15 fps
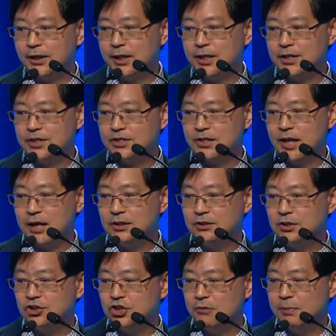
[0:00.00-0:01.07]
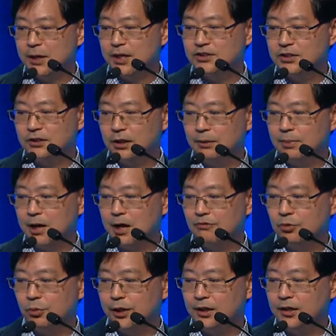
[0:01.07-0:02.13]
TACE, and the TGF beta signaling
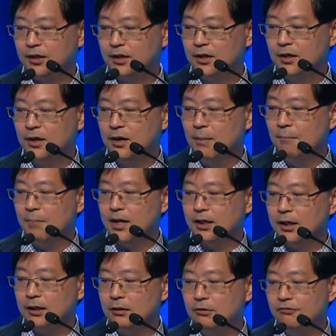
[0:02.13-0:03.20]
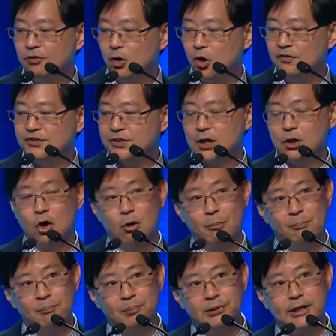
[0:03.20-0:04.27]
pathway, but it involves a
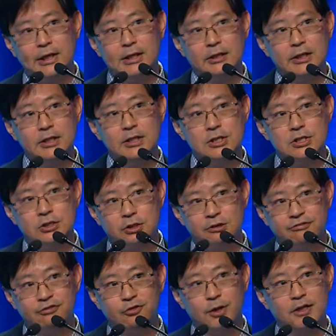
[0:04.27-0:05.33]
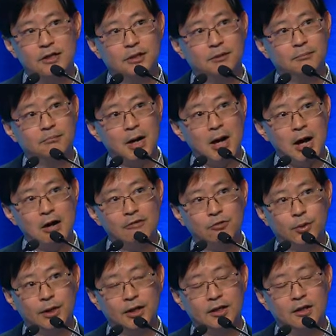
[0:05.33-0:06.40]
completely different
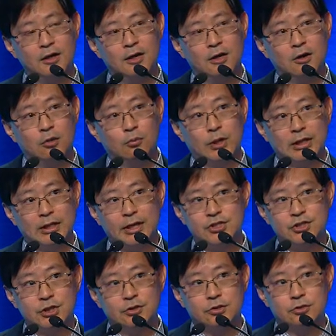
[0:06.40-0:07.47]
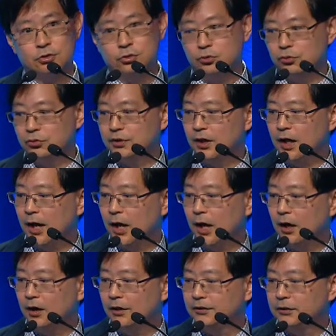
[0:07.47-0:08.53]
pathway related to
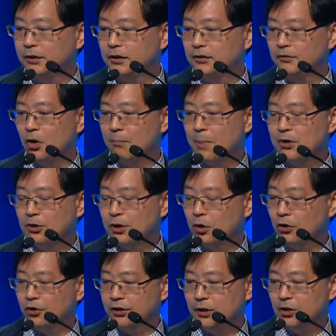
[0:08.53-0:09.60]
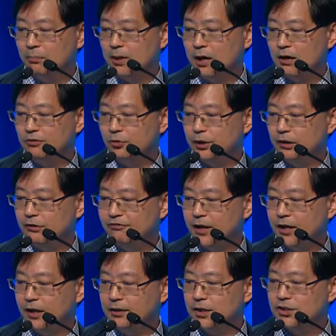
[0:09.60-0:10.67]
uh, the compared to the canonical pathway. In
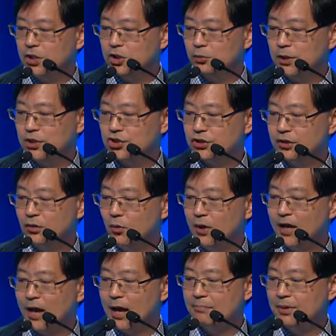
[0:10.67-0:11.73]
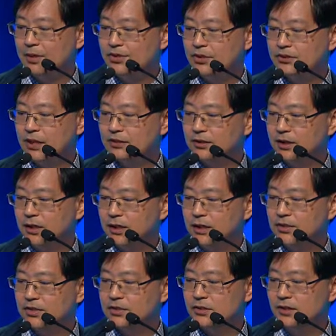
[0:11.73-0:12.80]
fact, in this situation, what happens is that
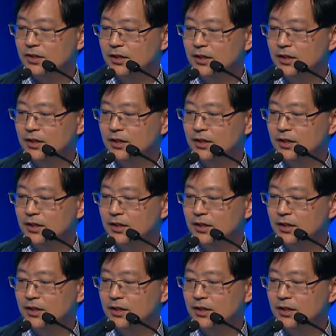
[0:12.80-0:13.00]
taste